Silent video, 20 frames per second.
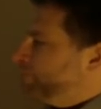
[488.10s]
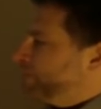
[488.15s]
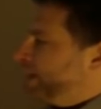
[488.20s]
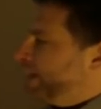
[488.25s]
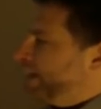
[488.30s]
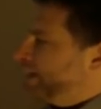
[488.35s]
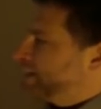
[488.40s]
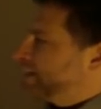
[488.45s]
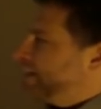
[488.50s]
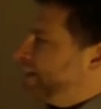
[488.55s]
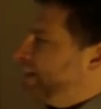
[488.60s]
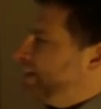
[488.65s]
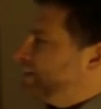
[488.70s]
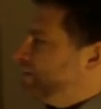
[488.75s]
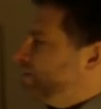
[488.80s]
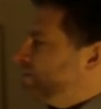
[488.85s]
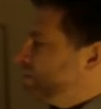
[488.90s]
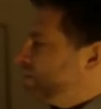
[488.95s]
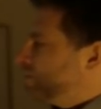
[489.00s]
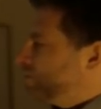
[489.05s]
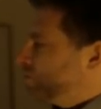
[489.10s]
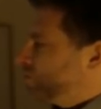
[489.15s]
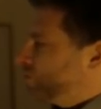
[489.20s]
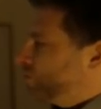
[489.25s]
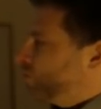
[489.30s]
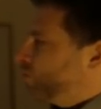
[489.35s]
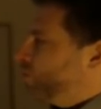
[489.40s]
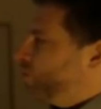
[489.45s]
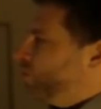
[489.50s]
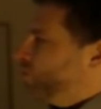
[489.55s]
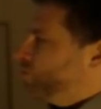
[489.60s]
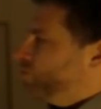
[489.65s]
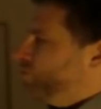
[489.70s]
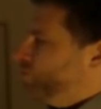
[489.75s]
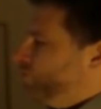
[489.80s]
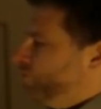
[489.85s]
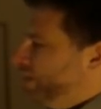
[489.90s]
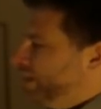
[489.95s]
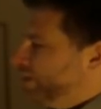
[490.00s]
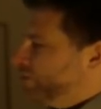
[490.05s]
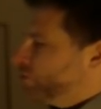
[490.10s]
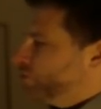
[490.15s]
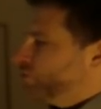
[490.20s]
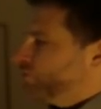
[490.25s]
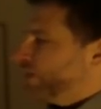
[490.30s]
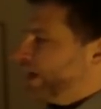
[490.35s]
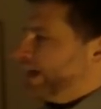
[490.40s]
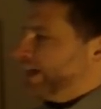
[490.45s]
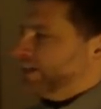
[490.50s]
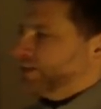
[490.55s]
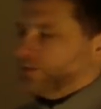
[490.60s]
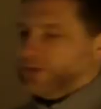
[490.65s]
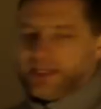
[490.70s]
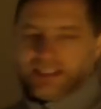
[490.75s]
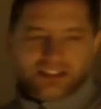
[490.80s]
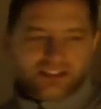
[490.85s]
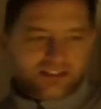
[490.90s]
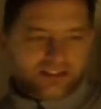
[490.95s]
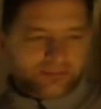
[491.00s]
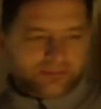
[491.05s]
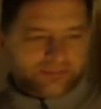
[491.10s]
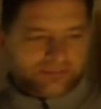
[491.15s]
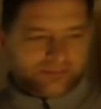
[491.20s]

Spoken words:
It is a so-called Vgroove actuator,